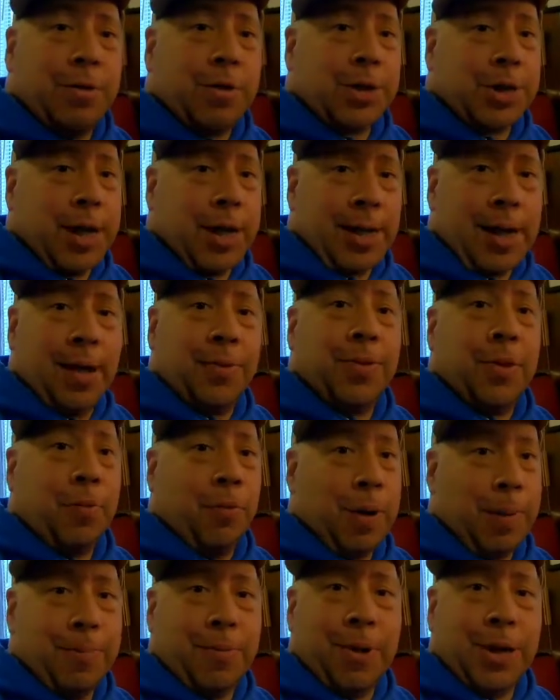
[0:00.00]
you check out the
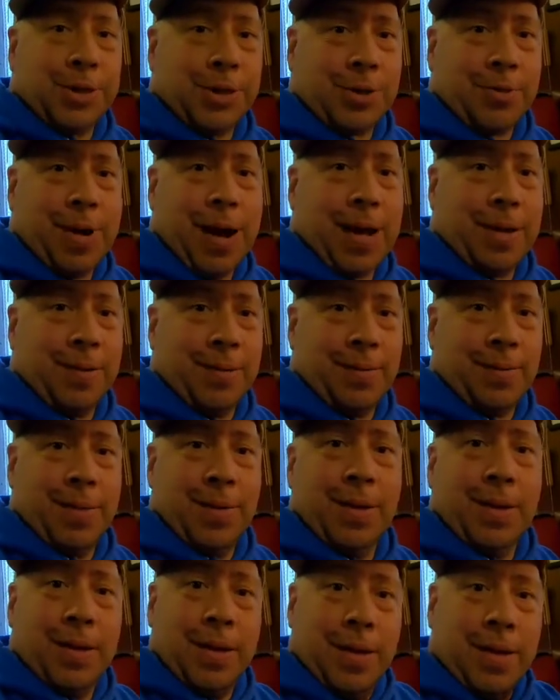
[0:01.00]
Whip Restaurant.
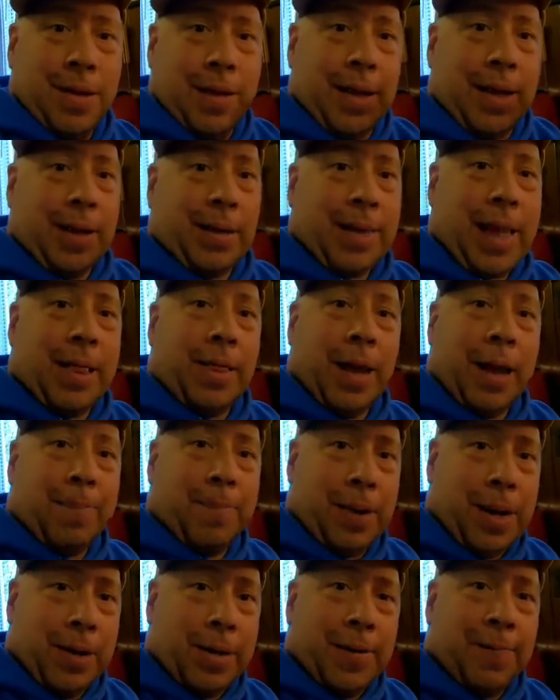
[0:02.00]
Hit that
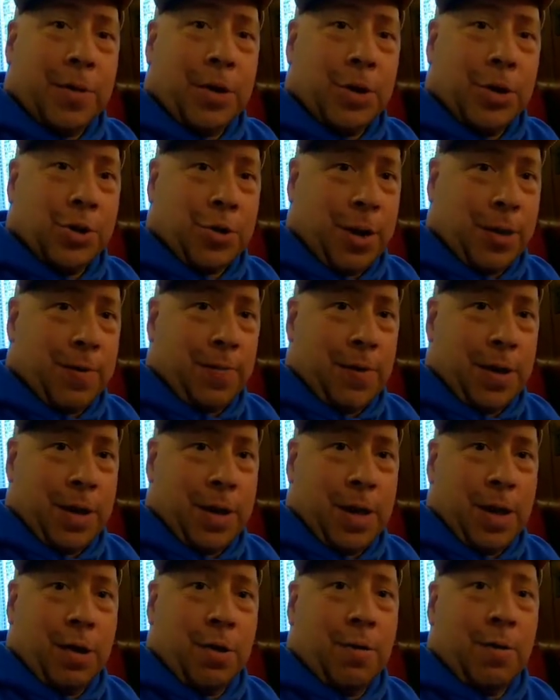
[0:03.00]
like button if you enjoyed the
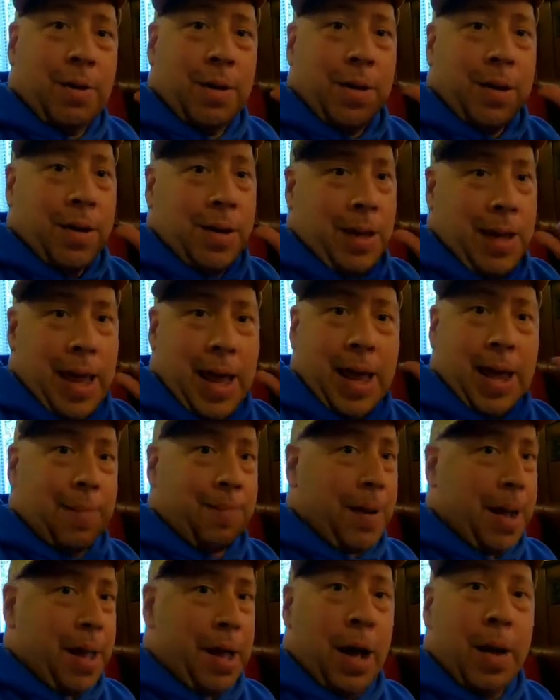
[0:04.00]
video,
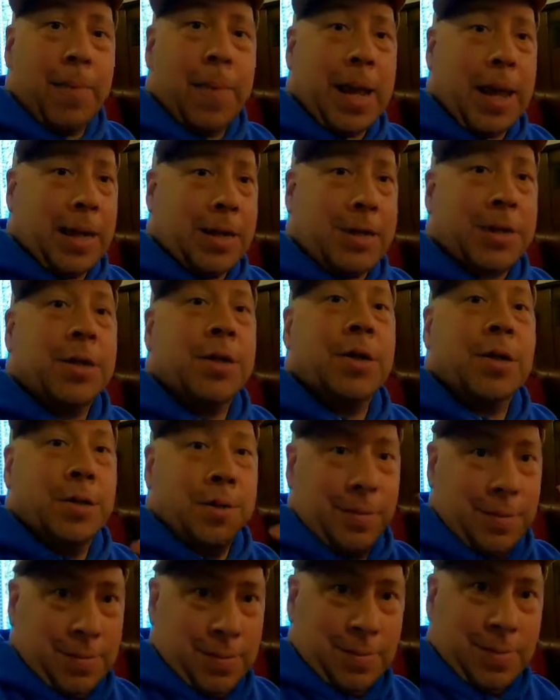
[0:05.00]
and by all means,
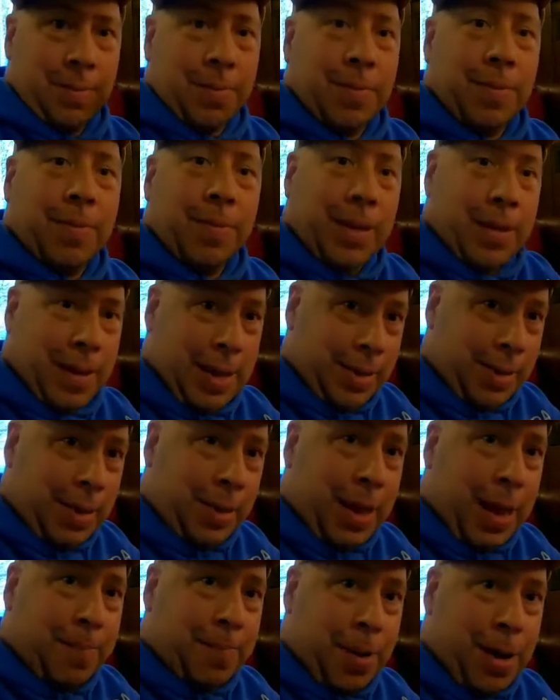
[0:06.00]
hit the
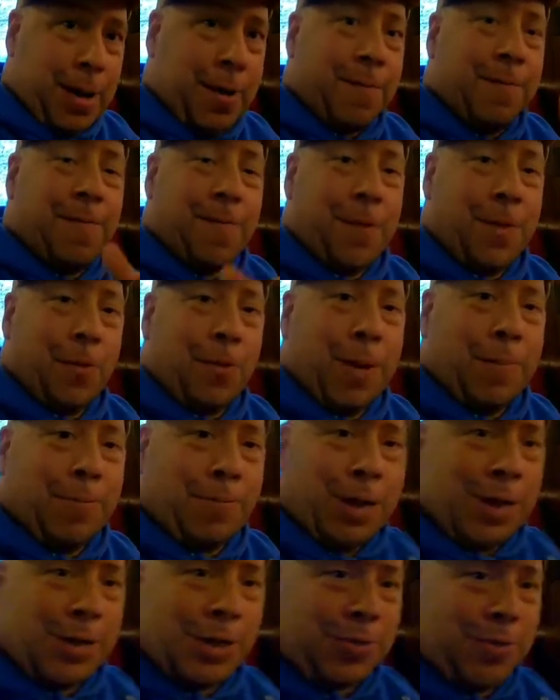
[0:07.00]
like button for the Whip
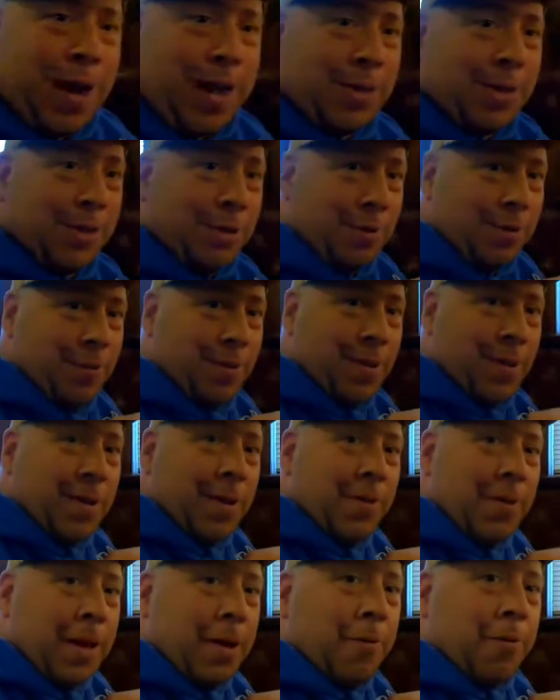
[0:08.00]
Restaurant too.
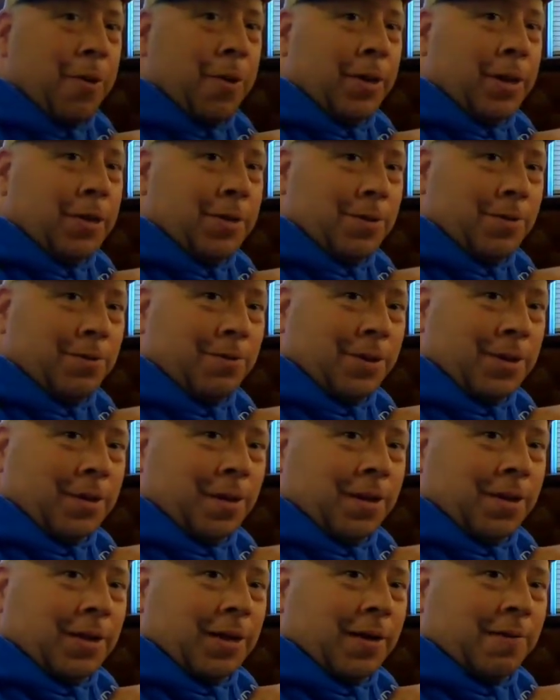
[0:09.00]
They really
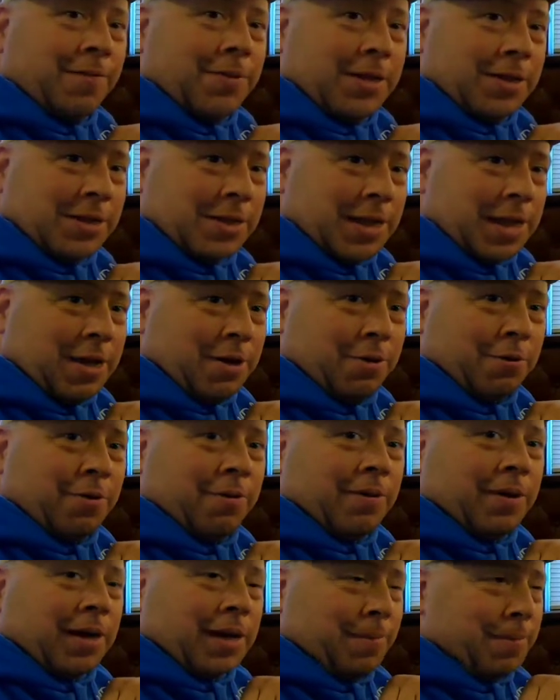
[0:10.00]
would love to see
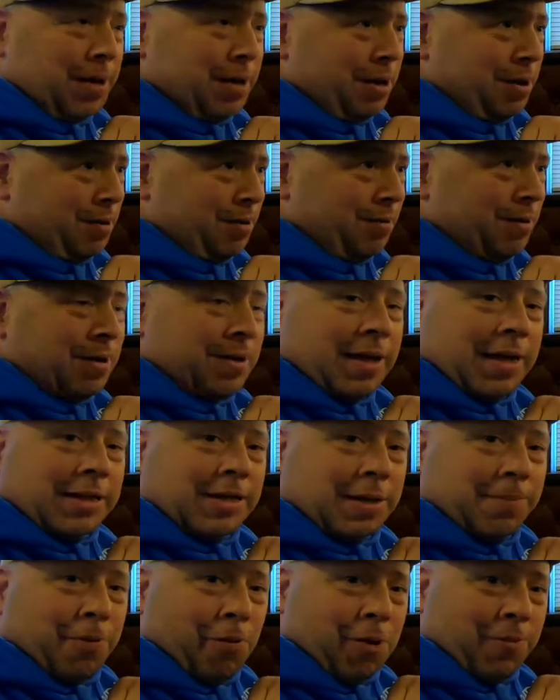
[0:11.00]
you come in here and
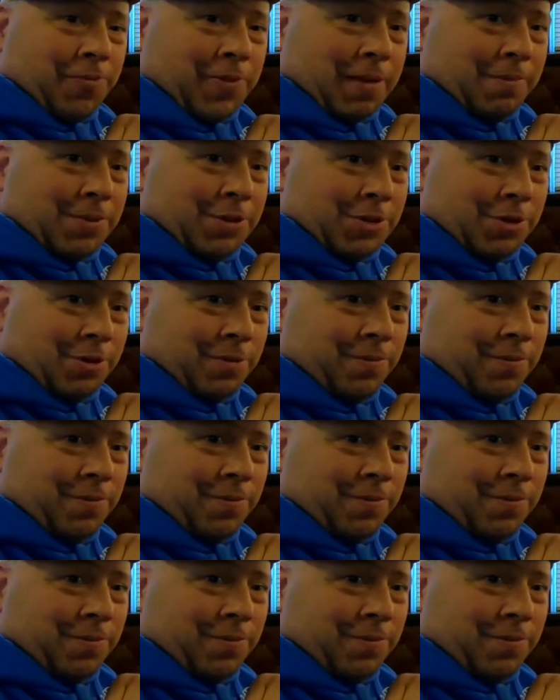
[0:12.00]
support them too.